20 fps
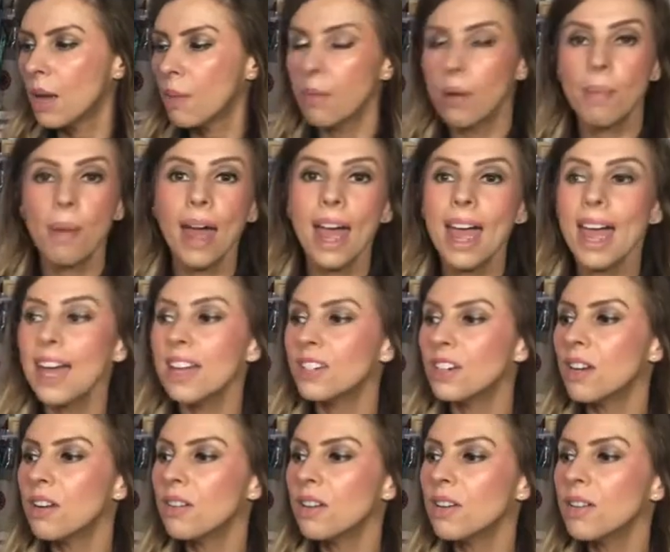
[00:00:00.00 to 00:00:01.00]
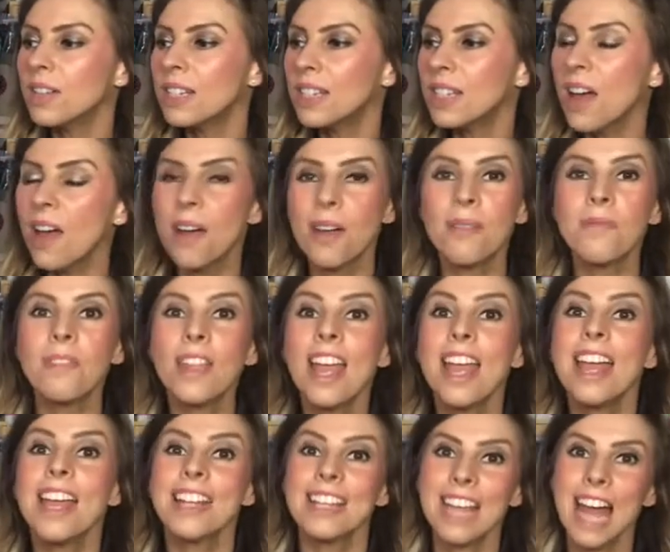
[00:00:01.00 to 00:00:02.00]
prepare, don't you? So
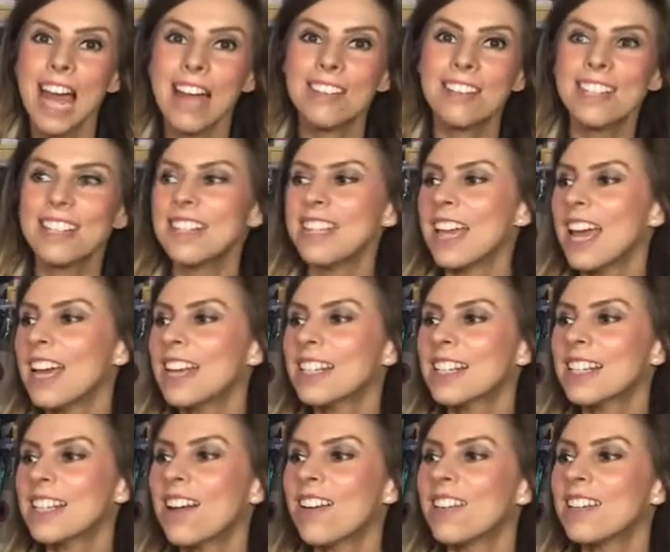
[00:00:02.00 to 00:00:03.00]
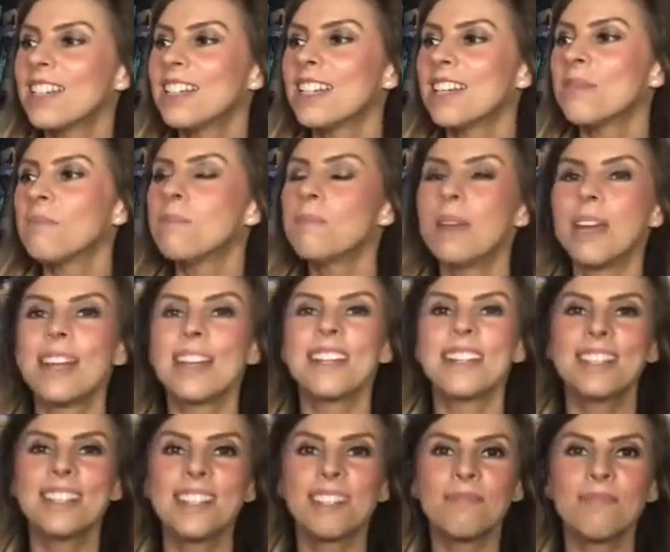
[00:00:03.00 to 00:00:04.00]
now to the exciting
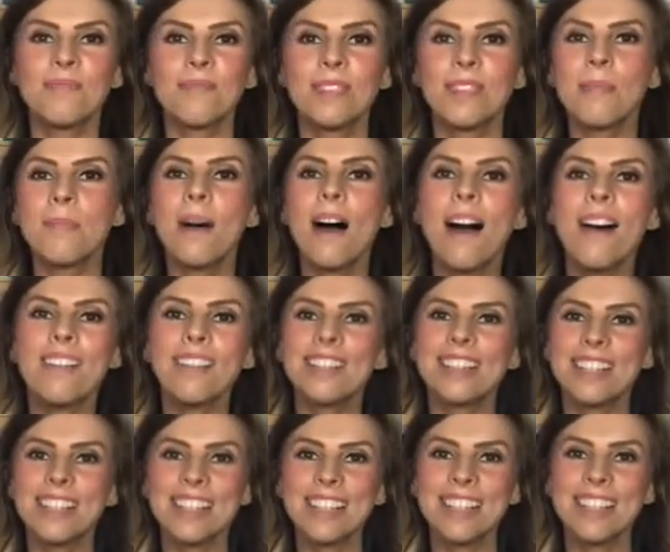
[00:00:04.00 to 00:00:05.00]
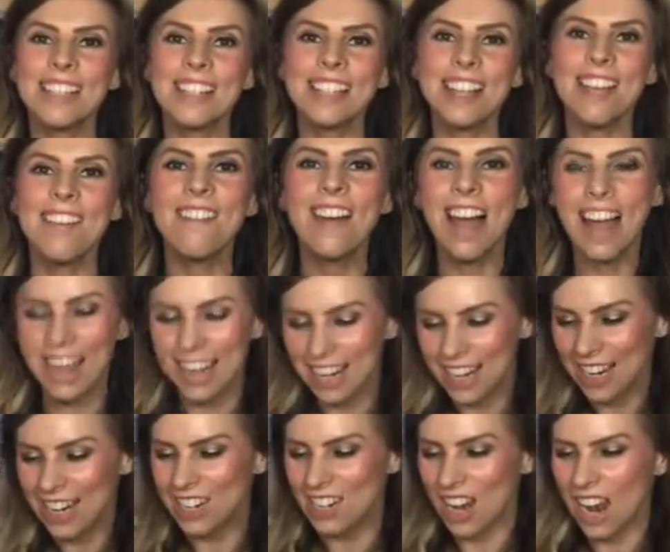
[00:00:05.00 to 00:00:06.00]
bit, the box, the Sew
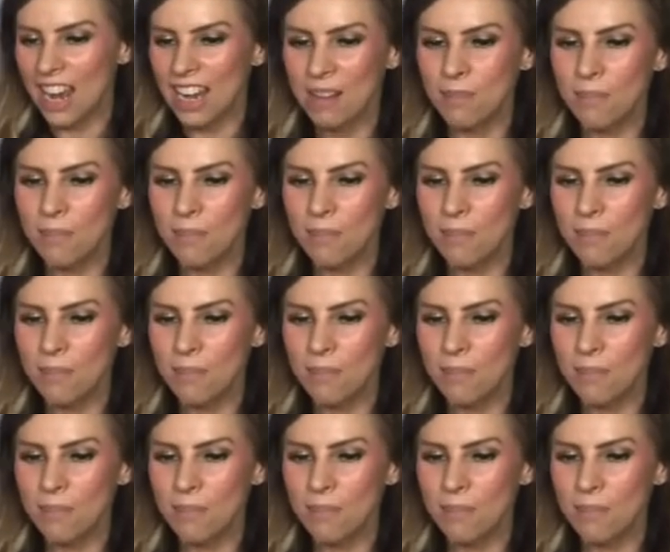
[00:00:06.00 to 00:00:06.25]
Hayley Jane